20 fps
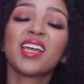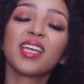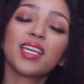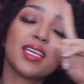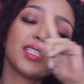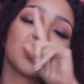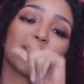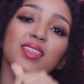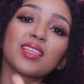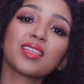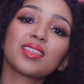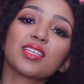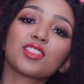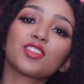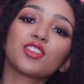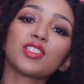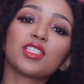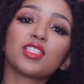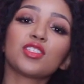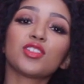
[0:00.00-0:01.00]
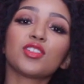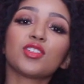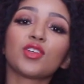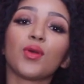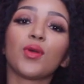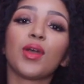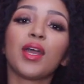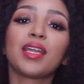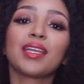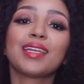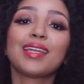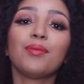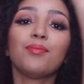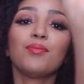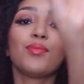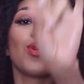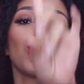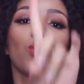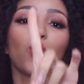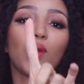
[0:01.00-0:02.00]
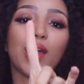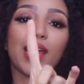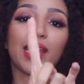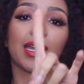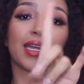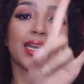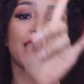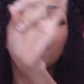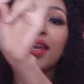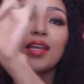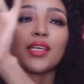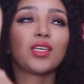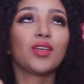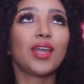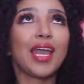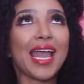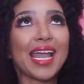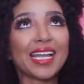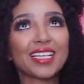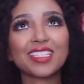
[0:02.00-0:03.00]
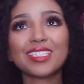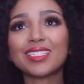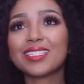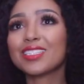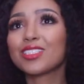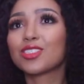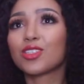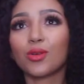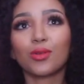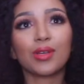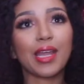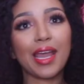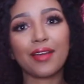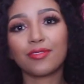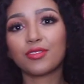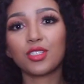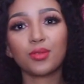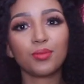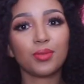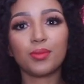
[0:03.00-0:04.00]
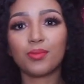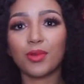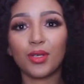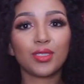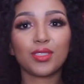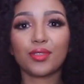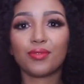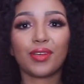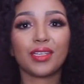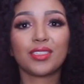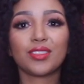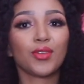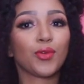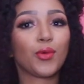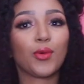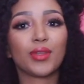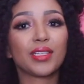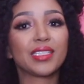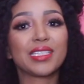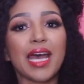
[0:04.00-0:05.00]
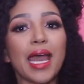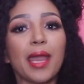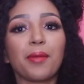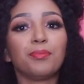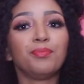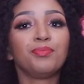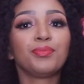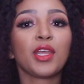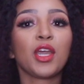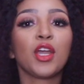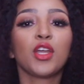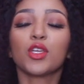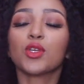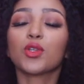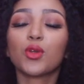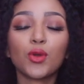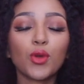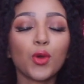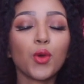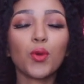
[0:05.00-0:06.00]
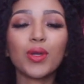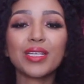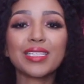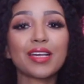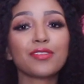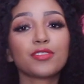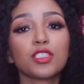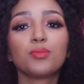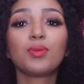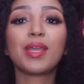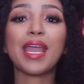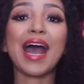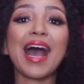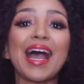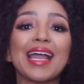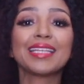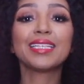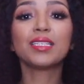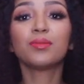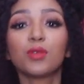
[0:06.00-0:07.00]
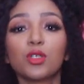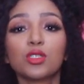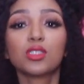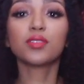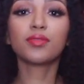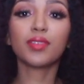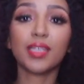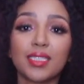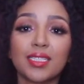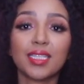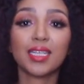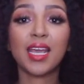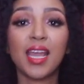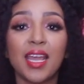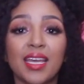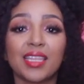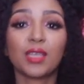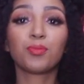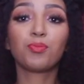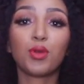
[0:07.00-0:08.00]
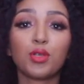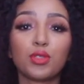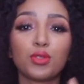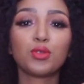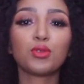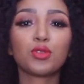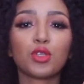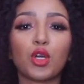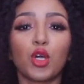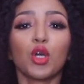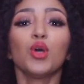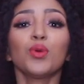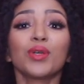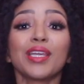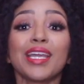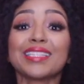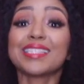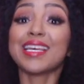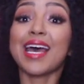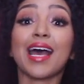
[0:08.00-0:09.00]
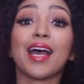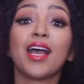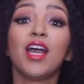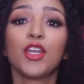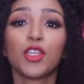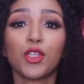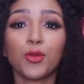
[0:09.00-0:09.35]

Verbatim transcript: Here's the thing that you need to know. Number one, you actually don't have to be motivated all the time. You don't always have to be highly motivated. That person who's a go-getter.